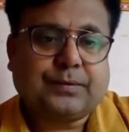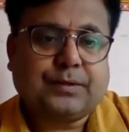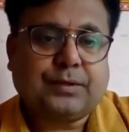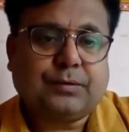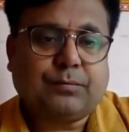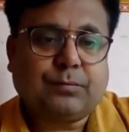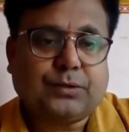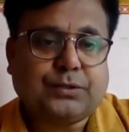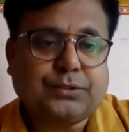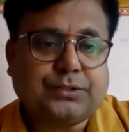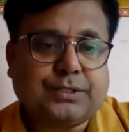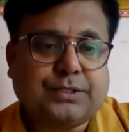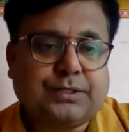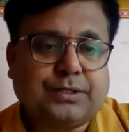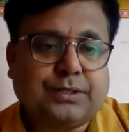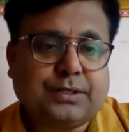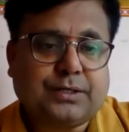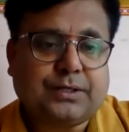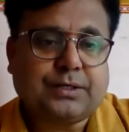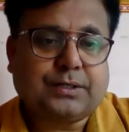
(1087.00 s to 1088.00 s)
He wanted
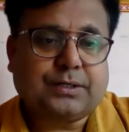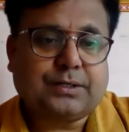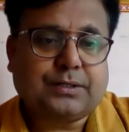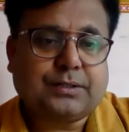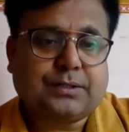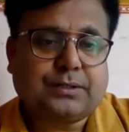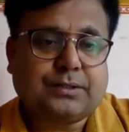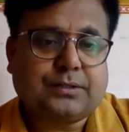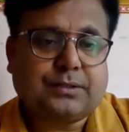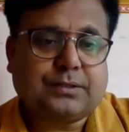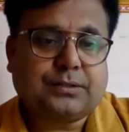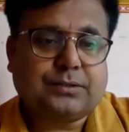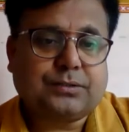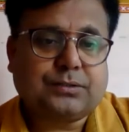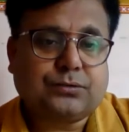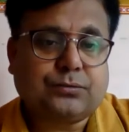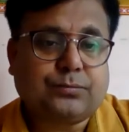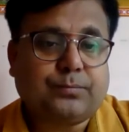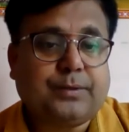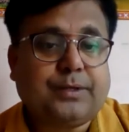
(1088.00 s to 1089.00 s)
her
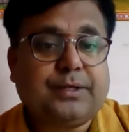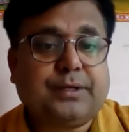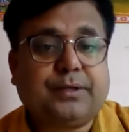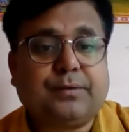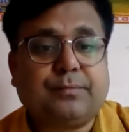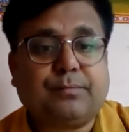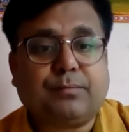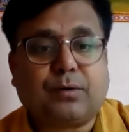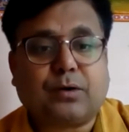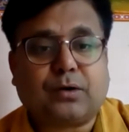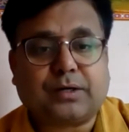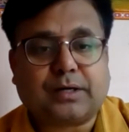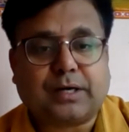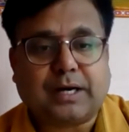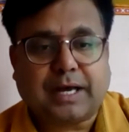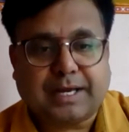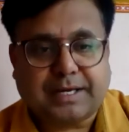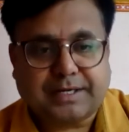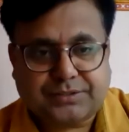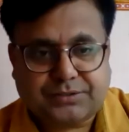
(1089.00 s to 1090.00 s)
to be
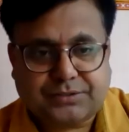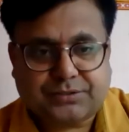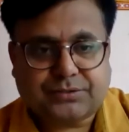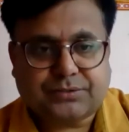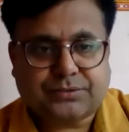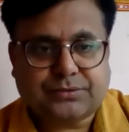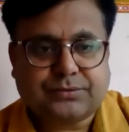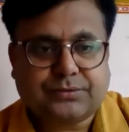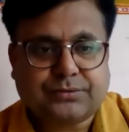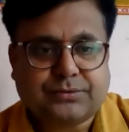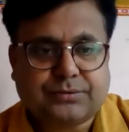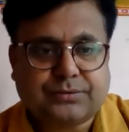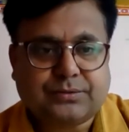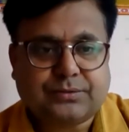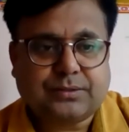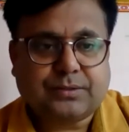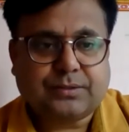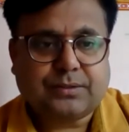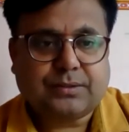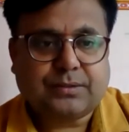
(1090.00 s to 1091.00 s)
immortalized,
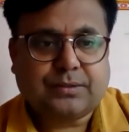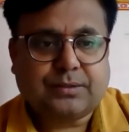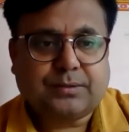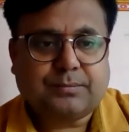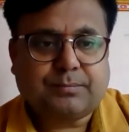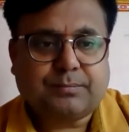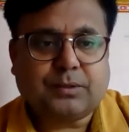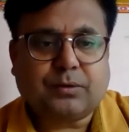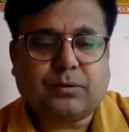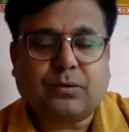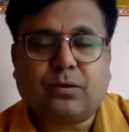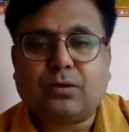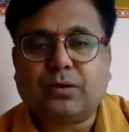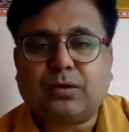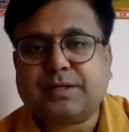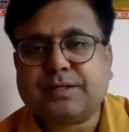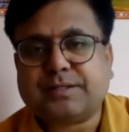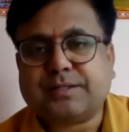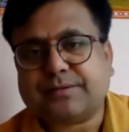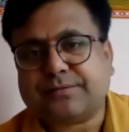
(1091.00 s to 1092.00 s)
but all
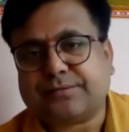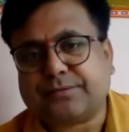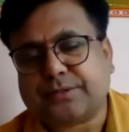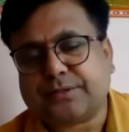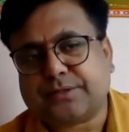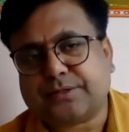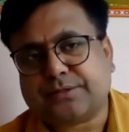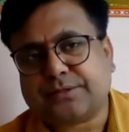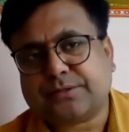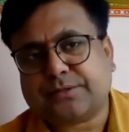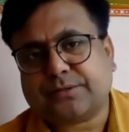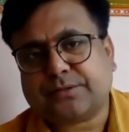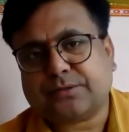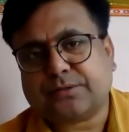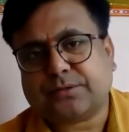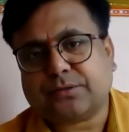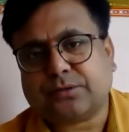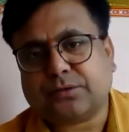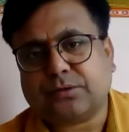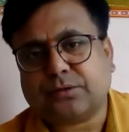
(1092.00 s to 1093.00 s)
his efforts
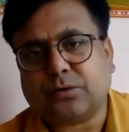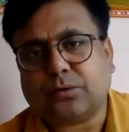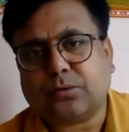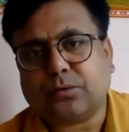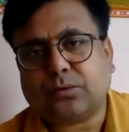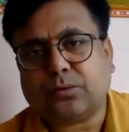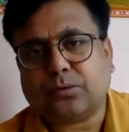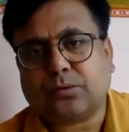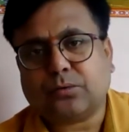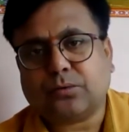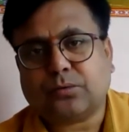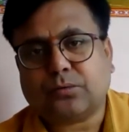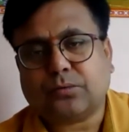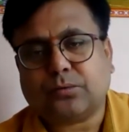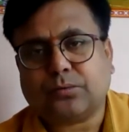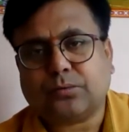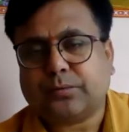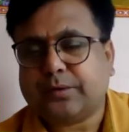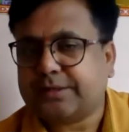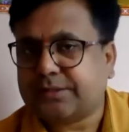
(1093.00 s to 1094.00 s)
go
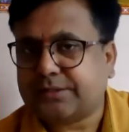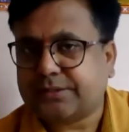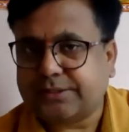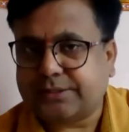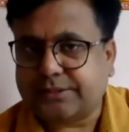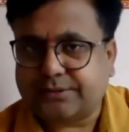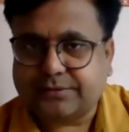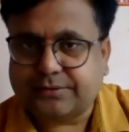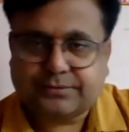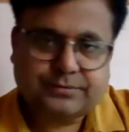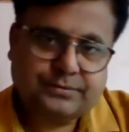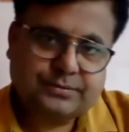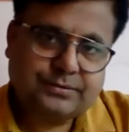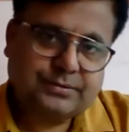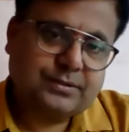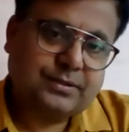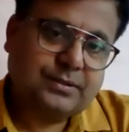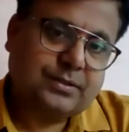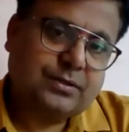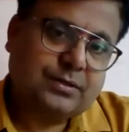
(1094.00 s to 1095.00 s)
wasted.
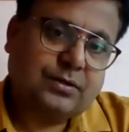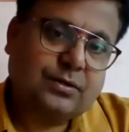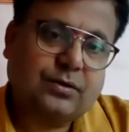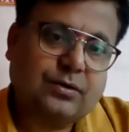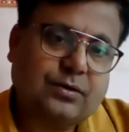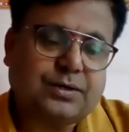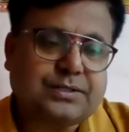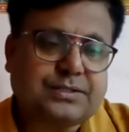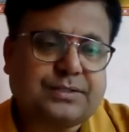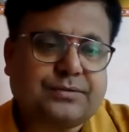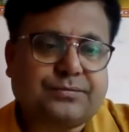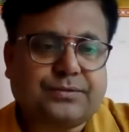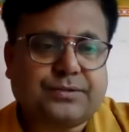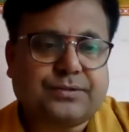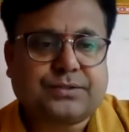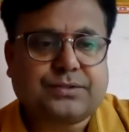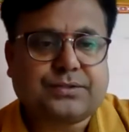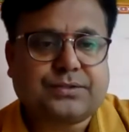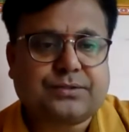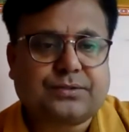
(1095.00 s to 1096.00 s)
All his
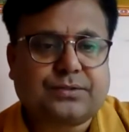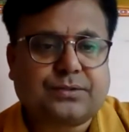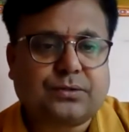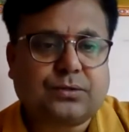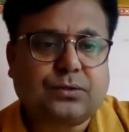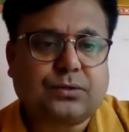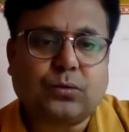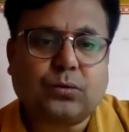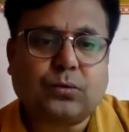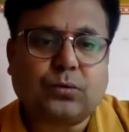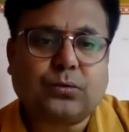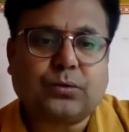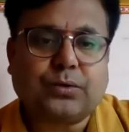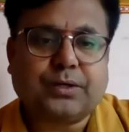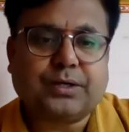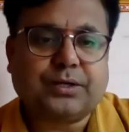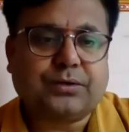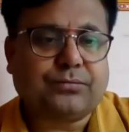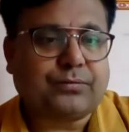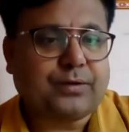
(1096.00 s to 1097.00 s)
efforts go
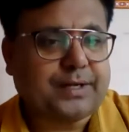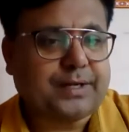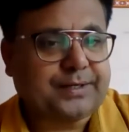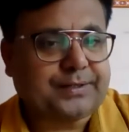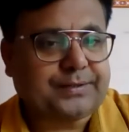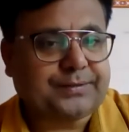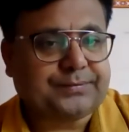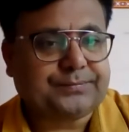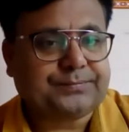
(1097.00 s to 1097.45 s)
in vain.